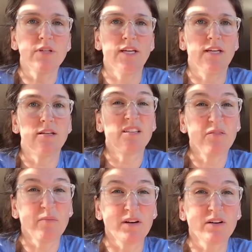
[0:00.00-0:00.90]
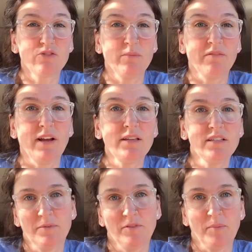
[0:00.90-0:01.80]
and some of them are extremely valid, some
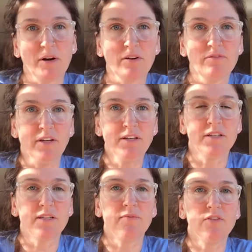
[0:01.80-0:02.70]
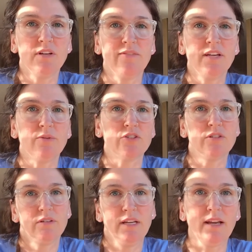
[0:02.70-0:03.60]
of them are fun, and some of you didn't have any questions.
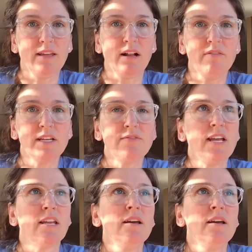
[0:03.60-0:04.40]
And I think all of that is fine.